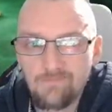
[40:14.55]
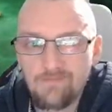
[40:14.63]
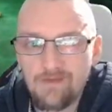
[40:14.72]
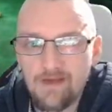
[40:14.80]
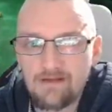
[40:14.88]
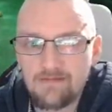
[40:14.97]

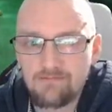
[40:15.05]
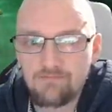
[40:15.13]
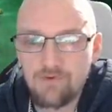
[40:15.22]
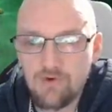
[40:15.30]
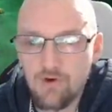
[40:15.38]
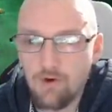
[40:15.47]
That's
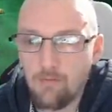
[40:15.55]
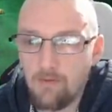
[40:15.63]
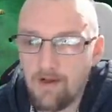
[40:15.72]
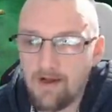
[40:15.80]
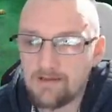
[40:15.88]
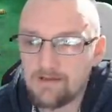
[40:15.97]
not
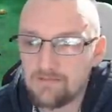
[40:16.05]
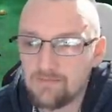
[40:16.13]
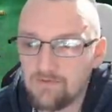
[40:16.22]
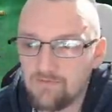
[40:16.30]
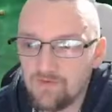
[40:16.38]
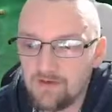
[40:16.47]
bad, to
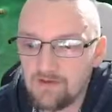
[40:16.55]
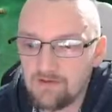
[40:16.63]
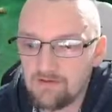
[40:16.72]
be fair.